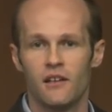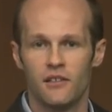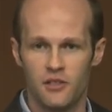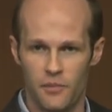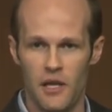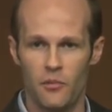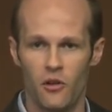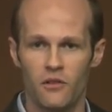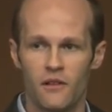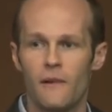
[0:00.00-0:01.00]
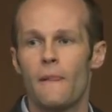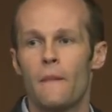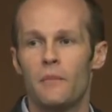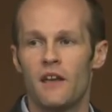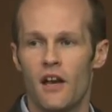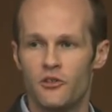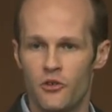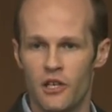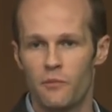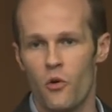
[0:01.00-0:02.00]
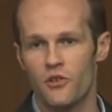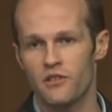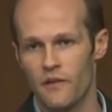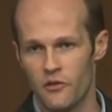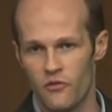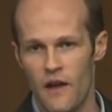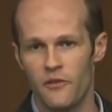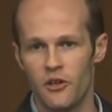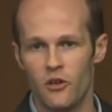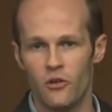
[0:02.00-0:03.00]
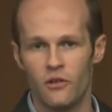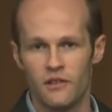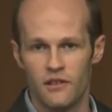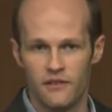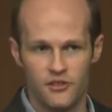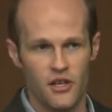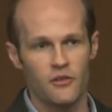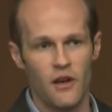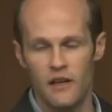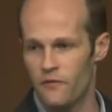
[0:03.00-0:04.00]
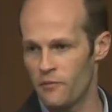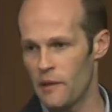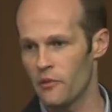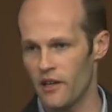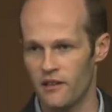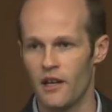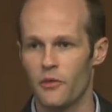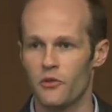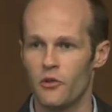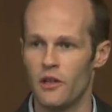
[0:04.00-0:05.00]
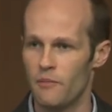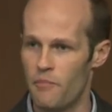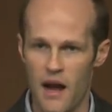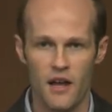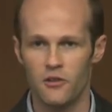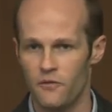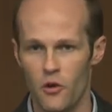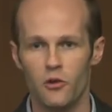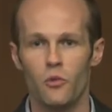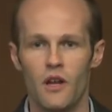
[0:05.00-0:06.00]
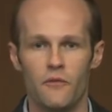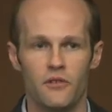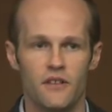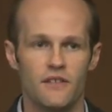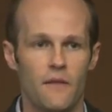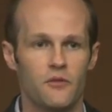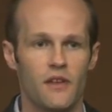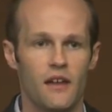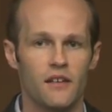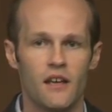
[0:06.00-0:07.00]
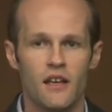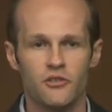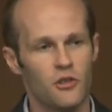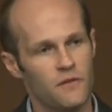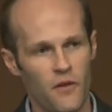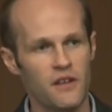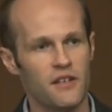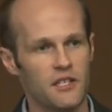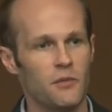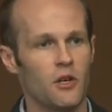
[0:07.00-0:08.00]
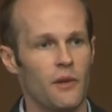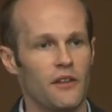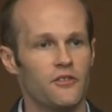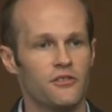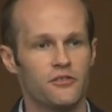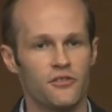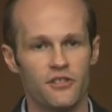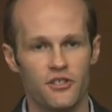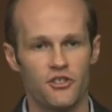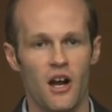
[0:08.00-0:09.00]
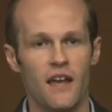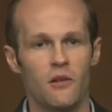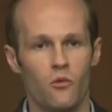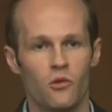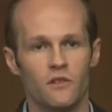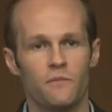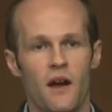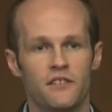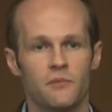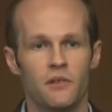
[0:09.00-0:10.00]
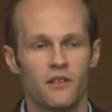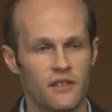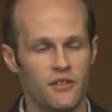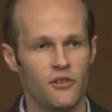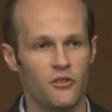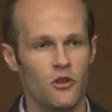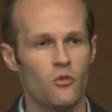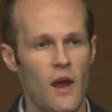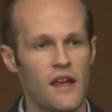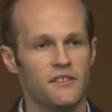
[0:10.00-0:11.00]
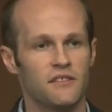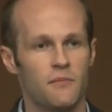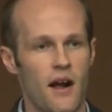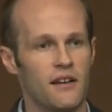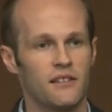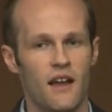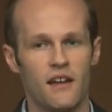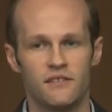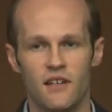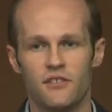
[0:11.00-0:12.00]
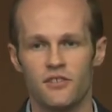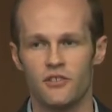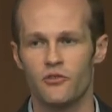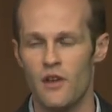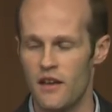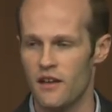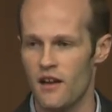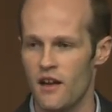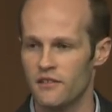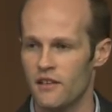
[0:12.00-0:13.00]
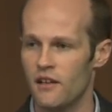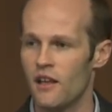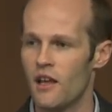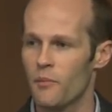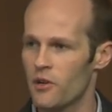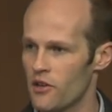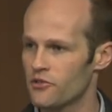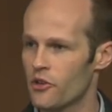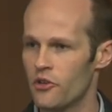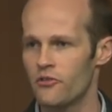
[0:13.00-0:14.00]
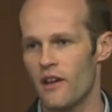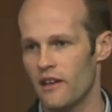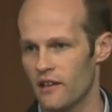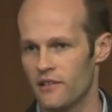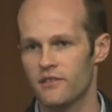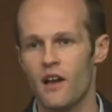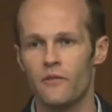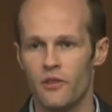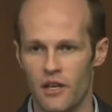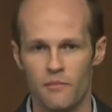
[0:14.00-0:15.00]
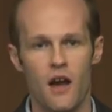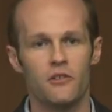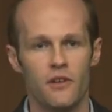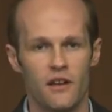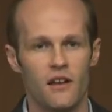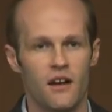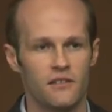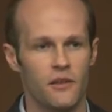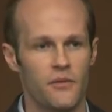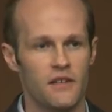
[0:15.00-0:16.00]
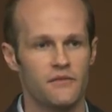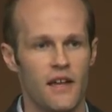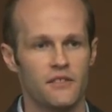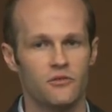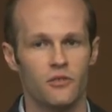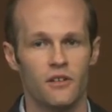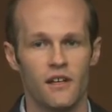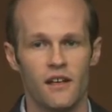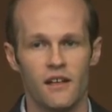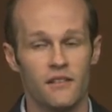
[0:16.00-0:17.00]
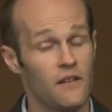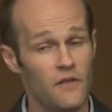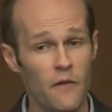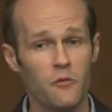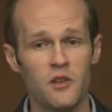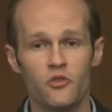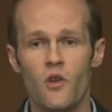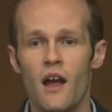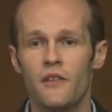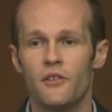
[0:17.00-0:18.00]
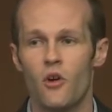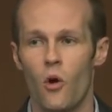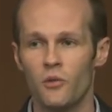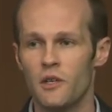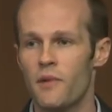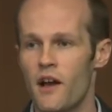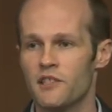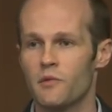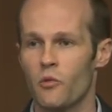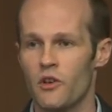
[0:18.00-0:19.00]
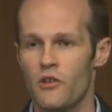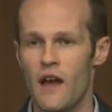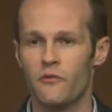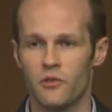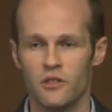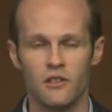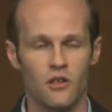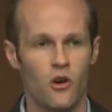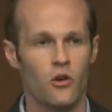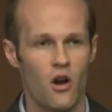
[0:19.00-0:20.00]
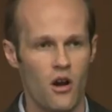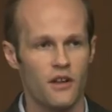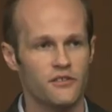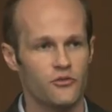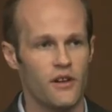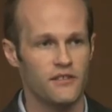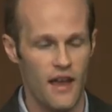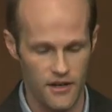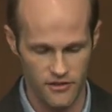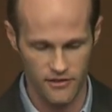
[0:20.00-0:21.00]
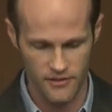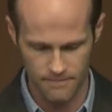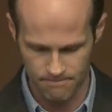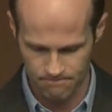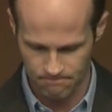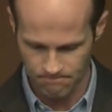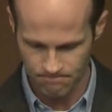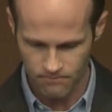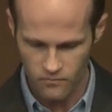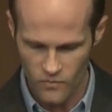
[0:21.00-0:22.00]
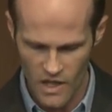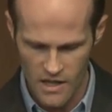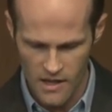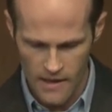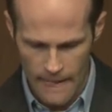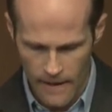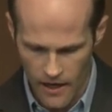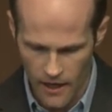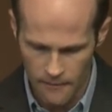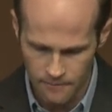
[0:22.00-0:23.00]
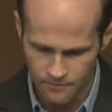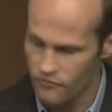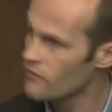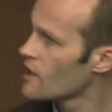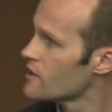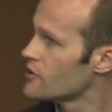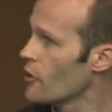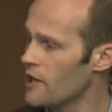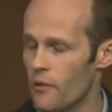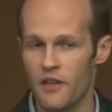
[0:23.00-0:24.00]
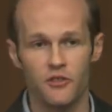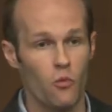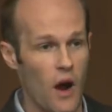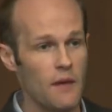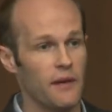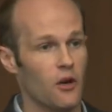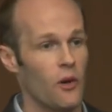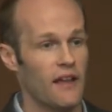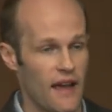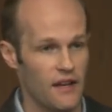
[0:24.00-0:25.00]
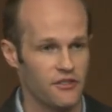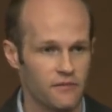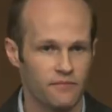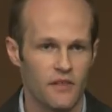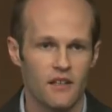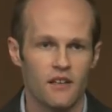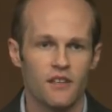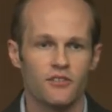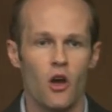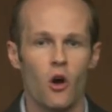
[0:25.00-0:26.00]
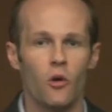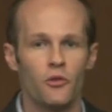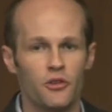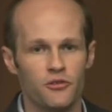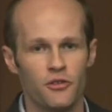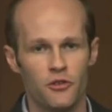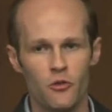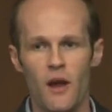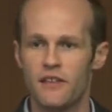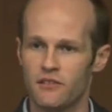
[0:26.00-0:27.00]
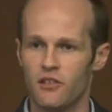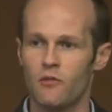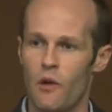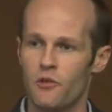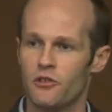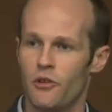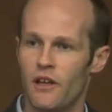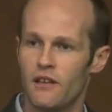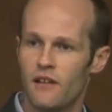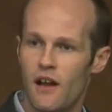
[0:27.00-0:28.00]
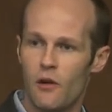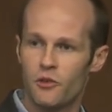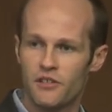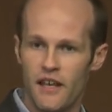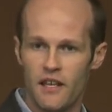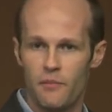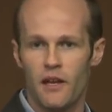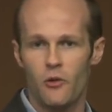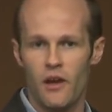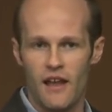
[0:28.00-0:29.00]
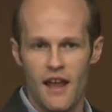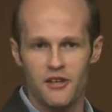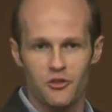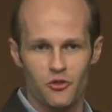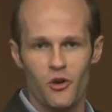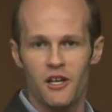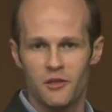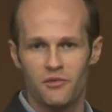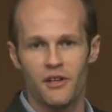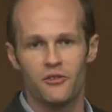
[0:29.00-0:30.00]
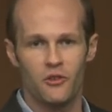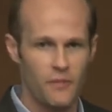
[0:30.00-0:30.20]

to people because you get a portion of the revenue generated from people that click through and then buy or vote or whatever it is after that. So it's fun to experiment. There's, there's a giant world of possibilities here, new ways to monetize not just creating content, but also curating and discovering and moderating content, things of that sort that have never been tried that are only possible when you have really low cost transactions. Um, so anyway, so why Bitcoin Cash? So there are sort of two ways to look at what we're doing. Uh, we're taking Bitcoin Cash and trying to bring it to a